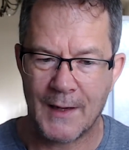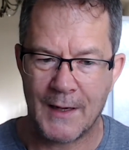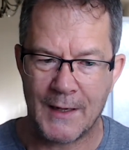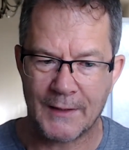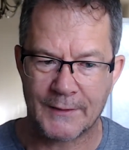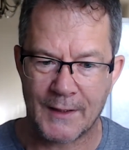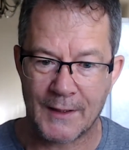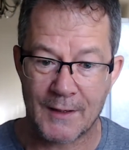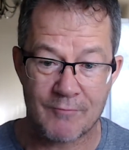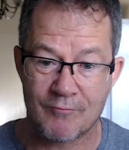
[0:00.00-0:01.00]
And
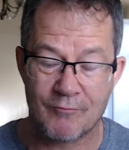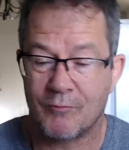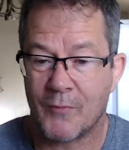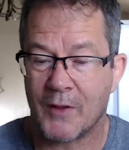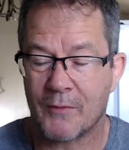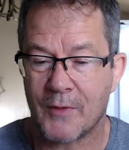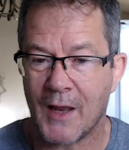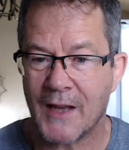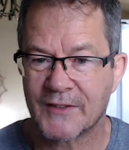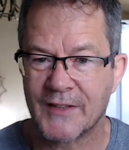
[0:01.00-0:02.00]
the
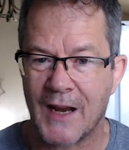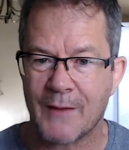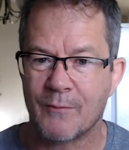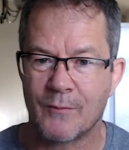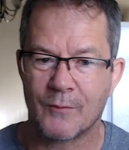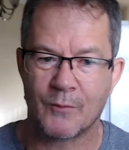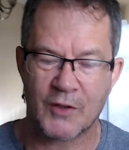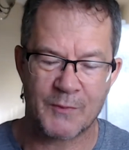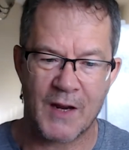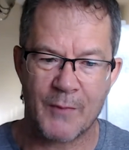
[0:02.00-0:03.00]
last time,
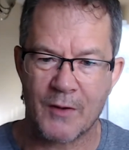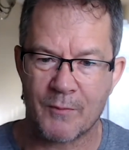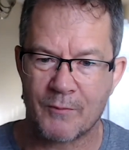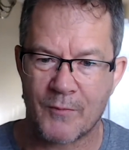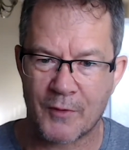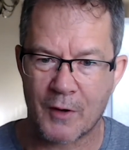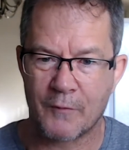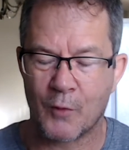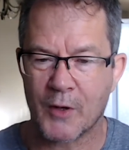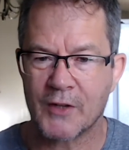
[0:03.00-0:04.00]
which may have been 3 or
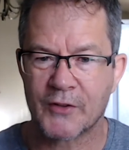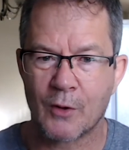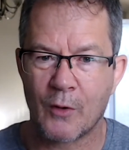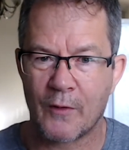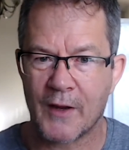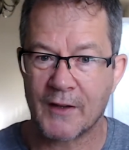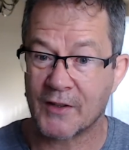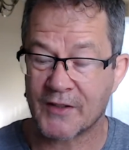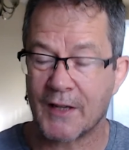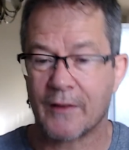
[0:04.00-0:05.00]
4 years ago, that they
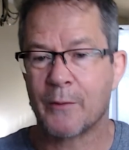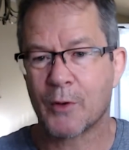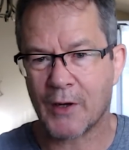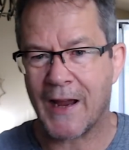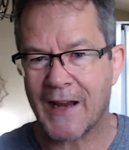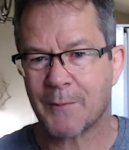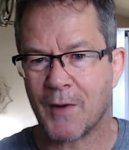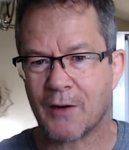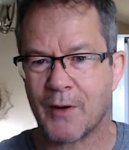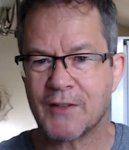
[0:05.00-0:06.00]
decided they were going to hike
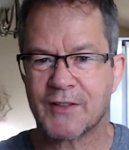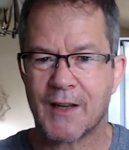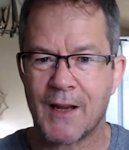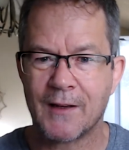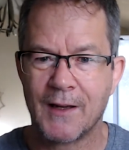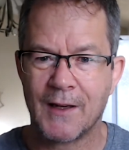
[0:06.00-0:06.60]
my rates again,